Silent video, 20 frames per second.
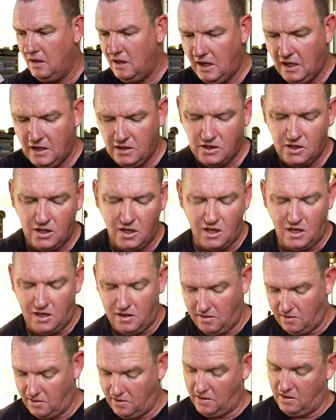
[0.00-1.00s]
insert,
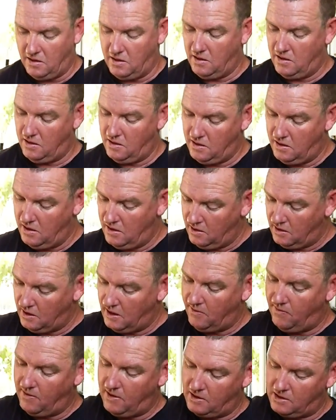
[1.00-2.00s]

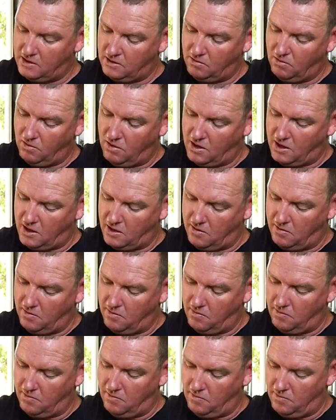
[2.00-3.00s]
give it a squirt
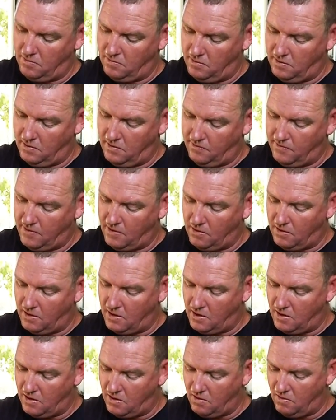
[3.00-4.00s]
of
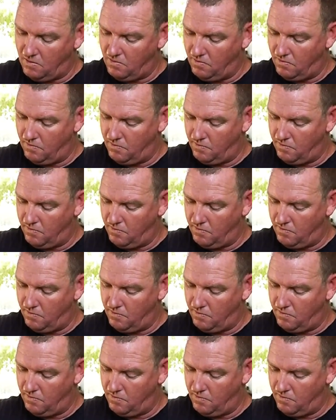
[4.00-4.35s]
alcohol.